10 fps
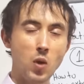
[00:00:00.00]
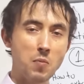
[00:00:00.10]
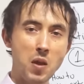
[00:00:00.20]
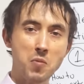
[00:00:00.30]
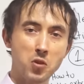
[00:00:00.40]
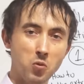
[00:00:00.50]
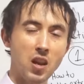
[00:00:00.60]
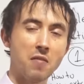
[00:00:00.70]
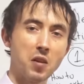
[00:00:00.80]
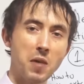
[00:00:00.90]
white papers,
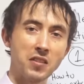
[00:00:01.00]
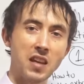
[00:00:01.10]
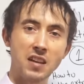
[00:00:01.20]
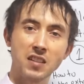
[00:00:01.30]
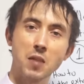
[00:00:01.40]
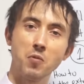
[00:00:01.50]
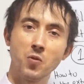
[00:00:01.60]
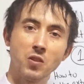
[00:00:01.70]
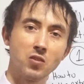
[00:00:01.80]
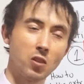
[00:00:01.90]
whatever, about that type
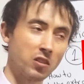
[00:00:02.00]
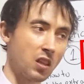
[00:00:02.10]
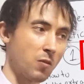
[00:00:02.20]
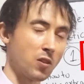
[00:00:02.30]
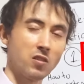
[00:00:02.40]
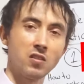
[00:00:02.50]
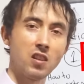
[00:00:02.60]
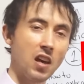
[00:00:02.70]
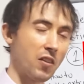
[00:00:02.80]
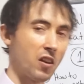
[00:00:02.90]
of consulting versus
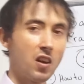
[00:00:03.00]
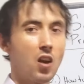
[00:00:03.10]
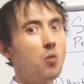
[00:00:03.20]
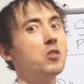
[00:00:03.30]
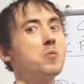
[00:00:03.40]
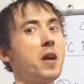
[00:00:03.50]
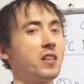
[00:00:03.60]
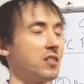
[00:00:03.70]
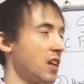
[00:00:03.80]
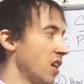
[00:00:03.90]
another, which
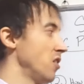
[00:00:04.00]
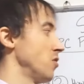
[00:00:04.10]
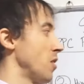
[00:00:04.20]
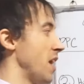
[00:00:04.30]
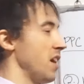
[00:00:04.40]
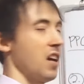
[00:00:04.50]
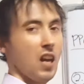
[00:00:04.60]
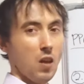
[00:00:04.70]
makes sense, right?